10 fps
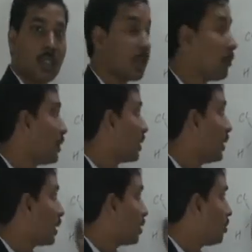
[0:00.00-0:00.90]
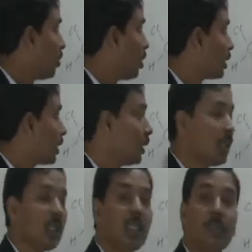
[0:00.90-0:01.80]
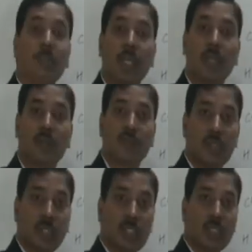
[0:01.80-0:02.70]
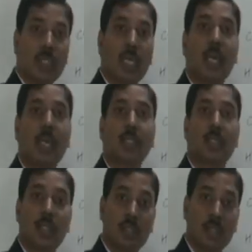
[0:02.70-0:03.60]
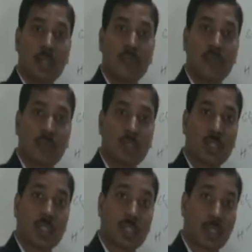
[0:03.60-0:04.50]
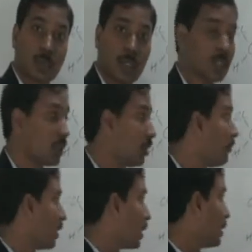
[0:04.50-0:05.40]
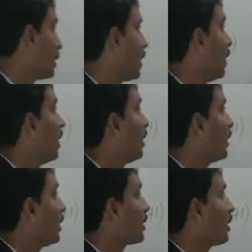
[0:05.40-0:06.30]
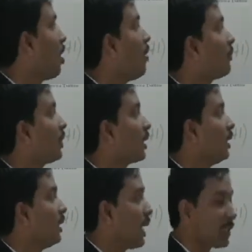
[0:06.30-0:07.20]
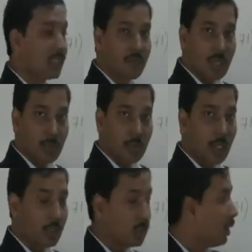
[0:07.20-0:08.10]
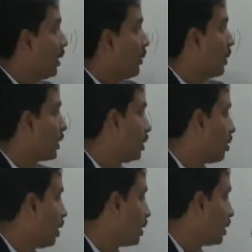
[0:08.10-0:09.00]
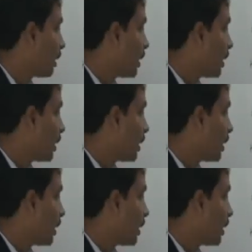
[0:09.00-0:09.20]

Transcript: that means it do not contain any plane of symmetry and center of symmetry, we can say it is an optically active compound, but in all the